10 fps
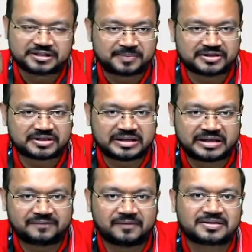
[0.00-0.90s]

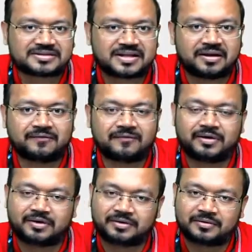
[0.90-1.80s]
Especially if the
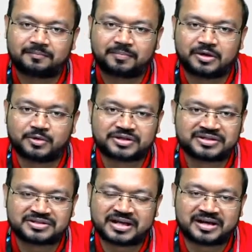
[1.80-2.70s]
sulfur pollution
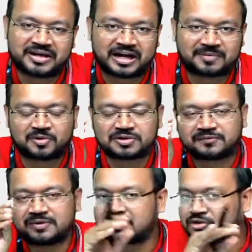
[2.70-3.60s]
is there in atmosphere,